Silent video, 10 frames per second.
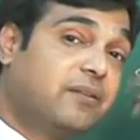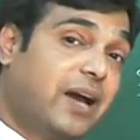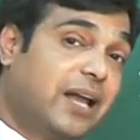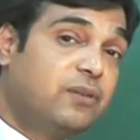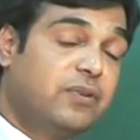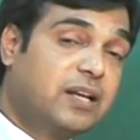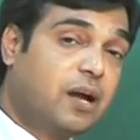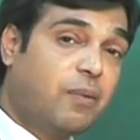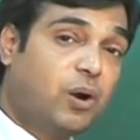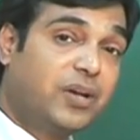the value will
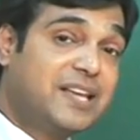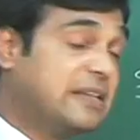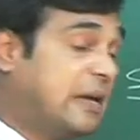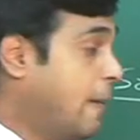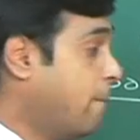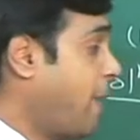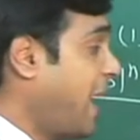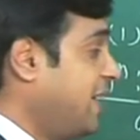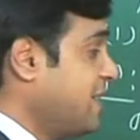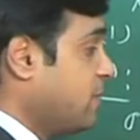come out as
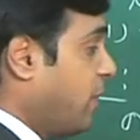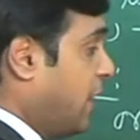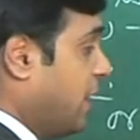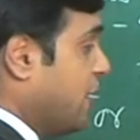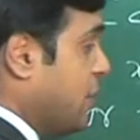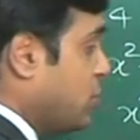minus 1.